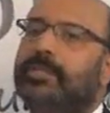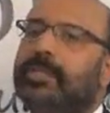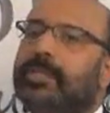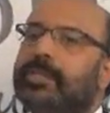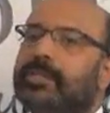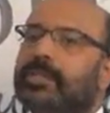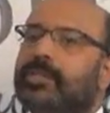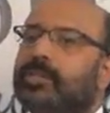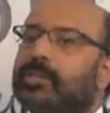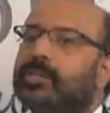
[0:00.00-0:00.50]

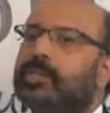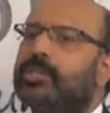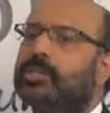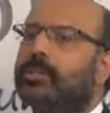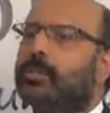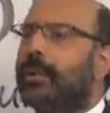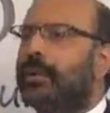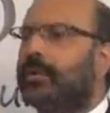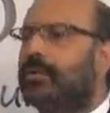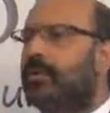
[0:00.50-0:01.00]
These are
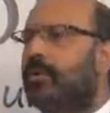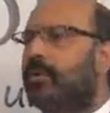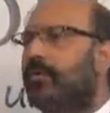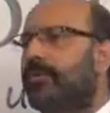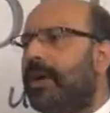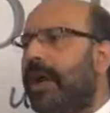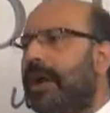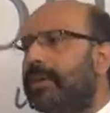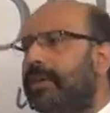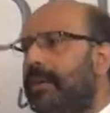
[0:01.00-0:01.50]
just matter
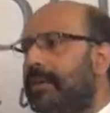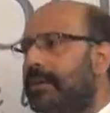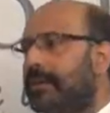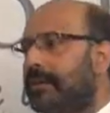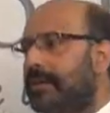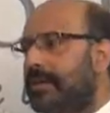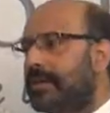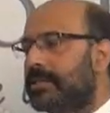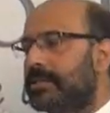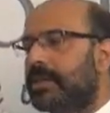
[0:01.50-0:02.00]
of
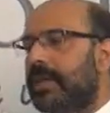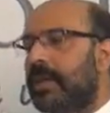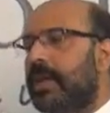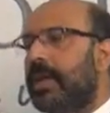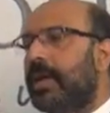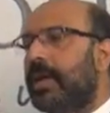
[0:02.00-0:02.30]
identities.